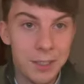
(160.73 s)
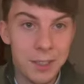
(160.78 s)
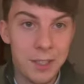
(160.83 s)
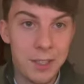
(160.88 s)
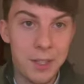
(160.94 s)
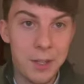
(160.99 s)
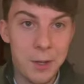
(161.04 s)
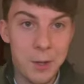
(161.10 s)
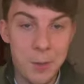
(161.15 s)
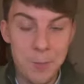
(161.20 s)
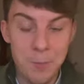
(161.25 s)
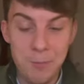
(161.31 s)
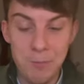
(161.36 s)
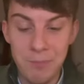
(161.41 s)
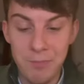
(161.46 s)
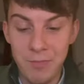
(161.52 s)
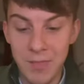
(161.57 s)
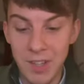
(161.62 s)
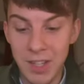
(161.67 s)

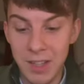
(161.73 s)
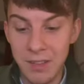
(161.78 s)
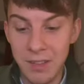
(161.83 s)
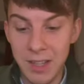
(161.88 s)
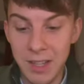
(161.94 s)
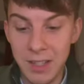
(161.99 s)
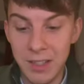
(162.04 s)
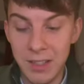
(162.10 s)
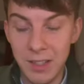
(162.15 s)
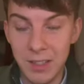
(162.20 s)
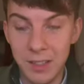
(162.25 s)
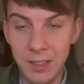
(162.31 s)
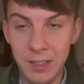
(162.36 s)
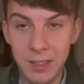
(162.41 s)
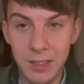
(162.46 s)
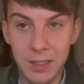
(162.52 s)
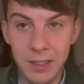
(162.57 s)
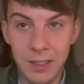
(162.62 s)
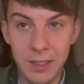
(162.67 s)
I think
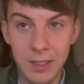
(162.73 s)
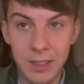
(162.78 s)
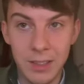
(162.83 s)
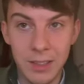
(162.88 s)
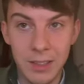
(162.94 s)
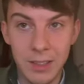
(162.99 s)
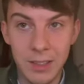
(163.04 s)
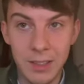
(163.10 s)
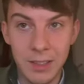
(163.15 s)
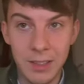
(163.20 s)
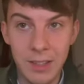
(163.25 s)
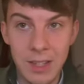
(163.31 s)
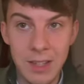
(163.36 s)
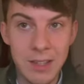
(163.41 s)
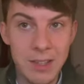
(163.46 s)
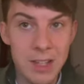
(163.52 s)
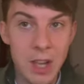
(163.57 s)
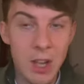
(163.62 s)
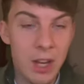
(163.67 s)

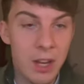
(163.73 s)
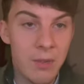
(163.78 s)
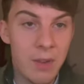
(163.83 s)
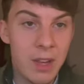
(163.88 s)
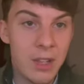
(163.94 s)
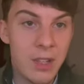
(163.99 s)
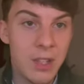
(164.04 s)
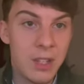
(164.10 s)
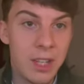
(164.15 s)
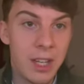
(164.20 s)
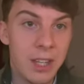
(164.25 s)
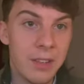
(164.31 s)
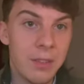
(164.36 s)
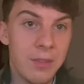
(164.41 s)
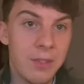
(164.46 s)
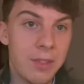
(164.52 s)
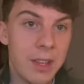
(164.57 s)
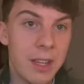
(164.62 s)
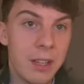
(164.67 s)
it's the only race you
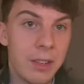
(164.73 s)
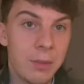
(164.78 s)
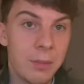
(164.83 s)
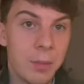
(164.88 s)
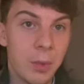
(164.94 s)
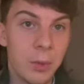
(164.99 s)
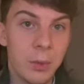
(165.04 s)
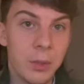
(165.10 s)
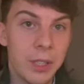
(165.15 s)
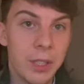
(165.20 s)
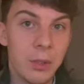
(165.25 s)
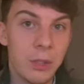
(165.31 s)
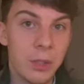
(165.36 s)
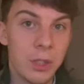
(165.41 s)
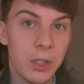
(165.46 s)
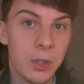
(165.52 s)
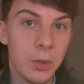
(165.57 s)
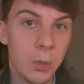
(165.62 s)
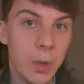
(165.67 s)
can think Paul Nicholls
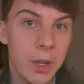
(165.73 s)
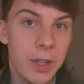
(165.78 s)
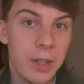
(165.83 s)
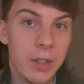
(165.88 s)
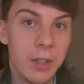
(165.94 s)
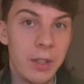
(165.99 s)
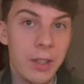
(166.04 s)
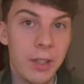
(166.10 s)
can win.